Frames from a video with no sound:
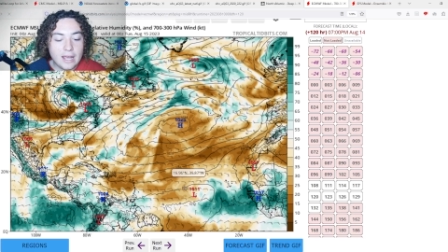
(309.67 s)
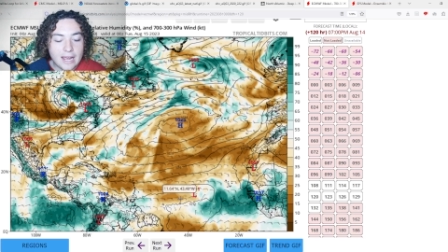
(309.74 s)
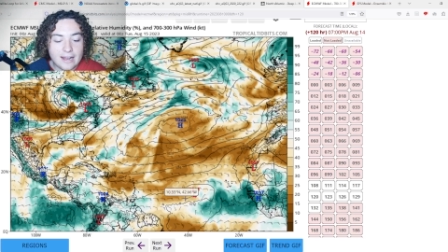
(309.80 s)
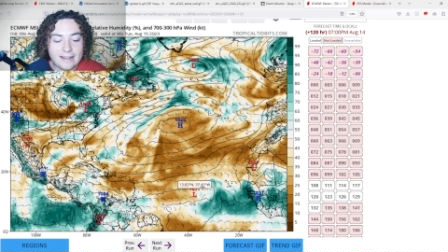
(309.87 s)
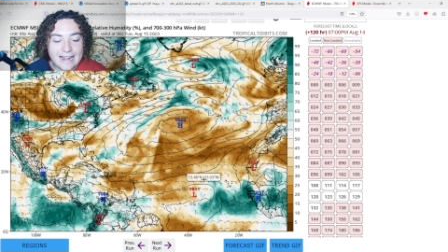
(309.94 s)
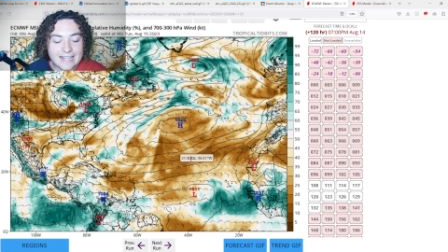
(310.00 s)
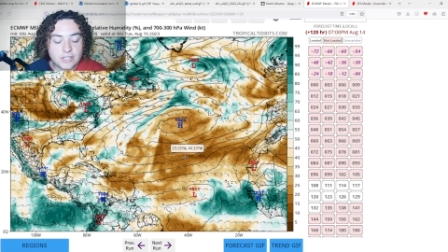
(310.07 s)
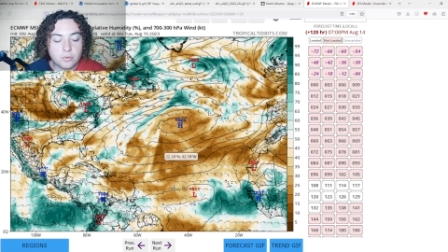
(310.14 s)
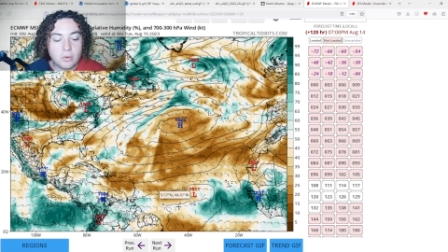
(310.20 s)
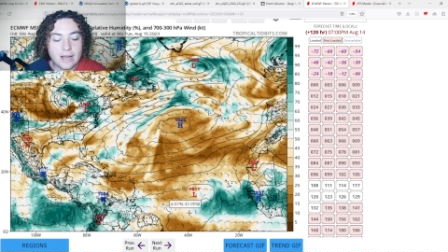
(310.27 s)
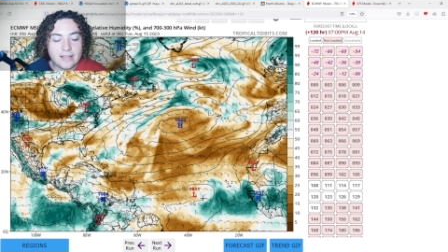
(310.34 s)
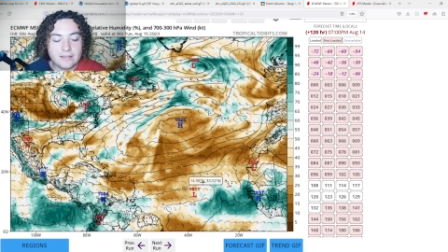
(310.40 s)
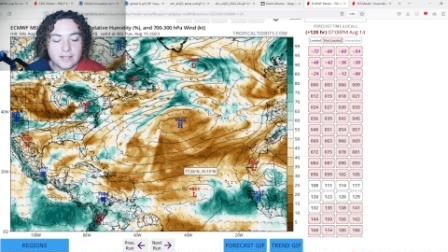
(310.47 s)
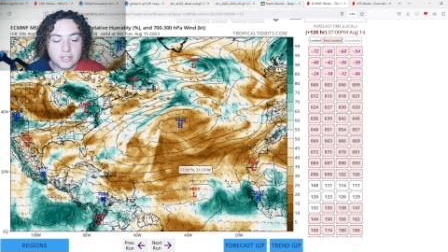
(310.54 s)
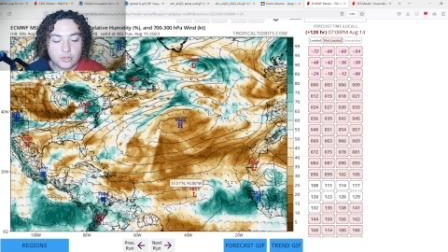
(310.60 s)
and that's
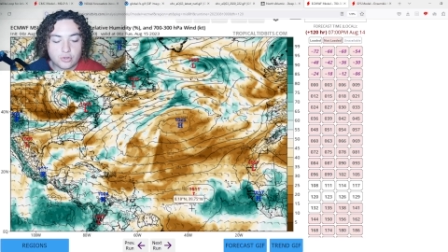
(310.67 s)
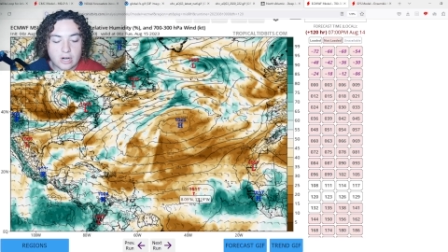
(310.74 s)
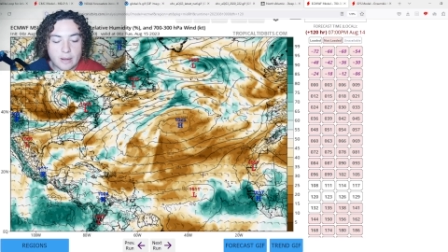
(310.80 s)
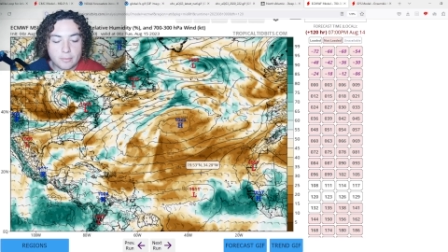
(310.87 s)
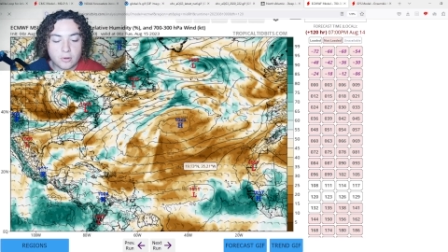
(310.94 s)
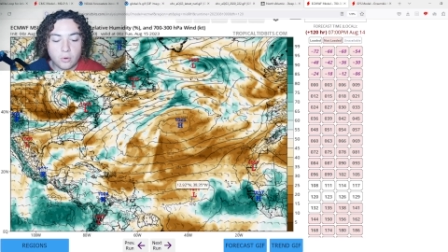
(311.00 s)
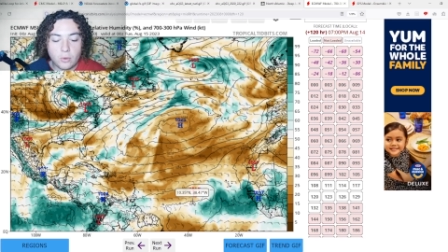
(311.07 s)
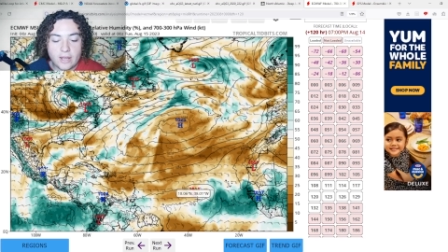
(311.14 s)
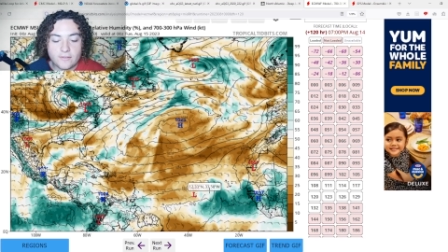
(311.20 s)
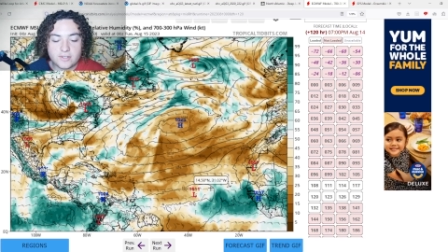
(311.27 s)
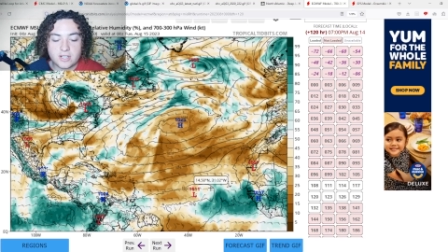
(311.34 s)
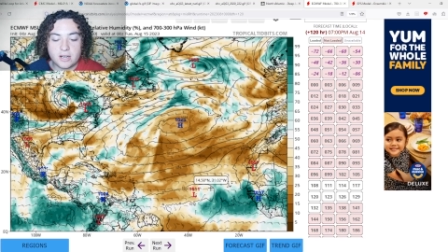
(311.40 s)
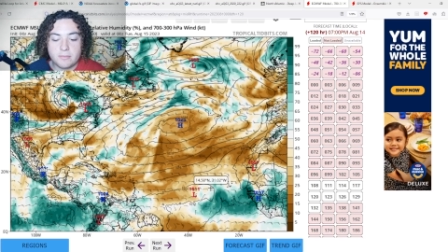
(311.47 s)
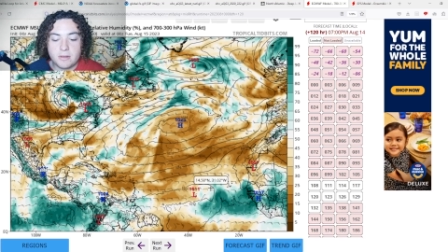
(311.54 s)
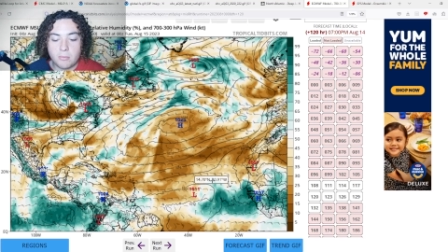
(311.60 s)
why this tropical wave
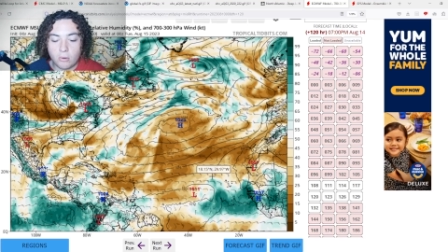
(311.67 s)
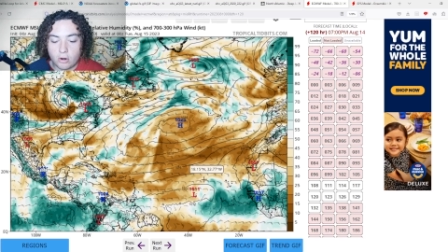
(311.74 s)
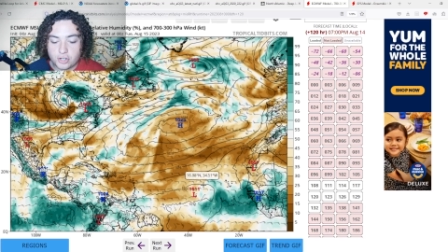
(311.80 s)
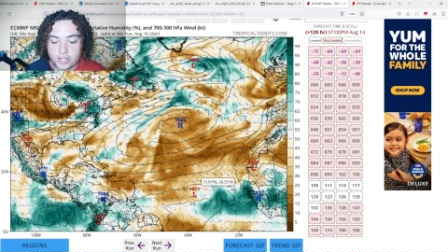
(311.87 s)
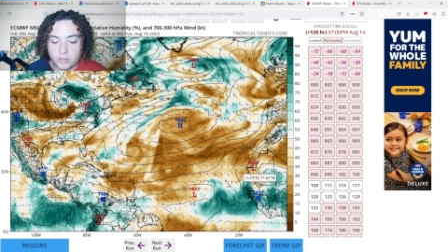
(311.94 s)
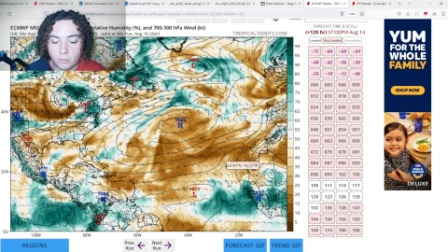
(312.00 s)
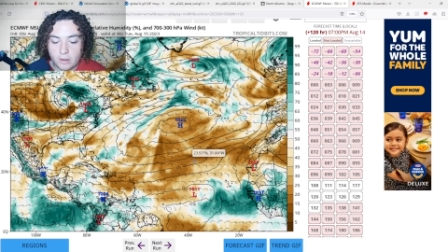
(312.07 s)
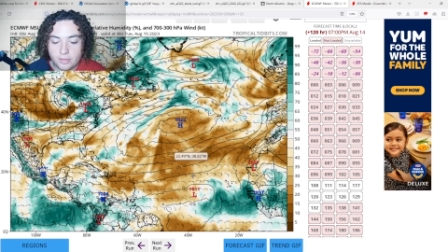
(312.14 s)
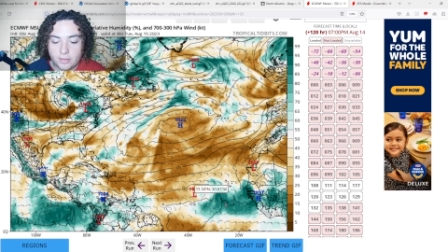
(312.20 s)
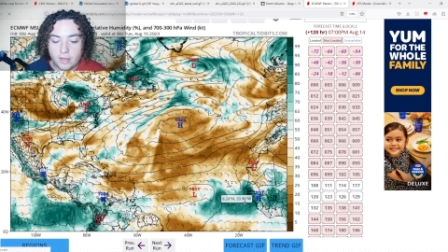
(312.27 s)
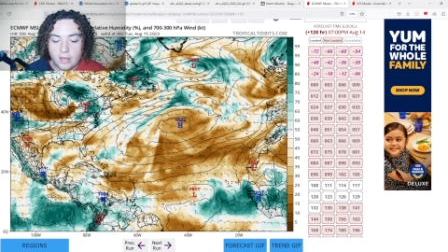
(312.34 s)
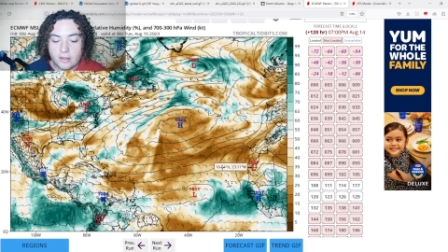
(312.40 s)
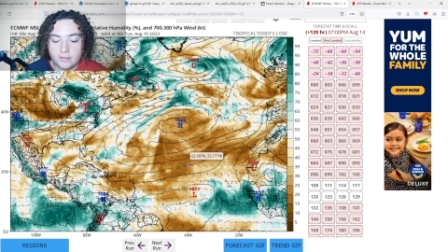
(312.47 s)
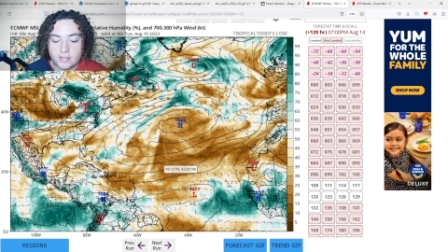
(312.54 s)
is going to be merging with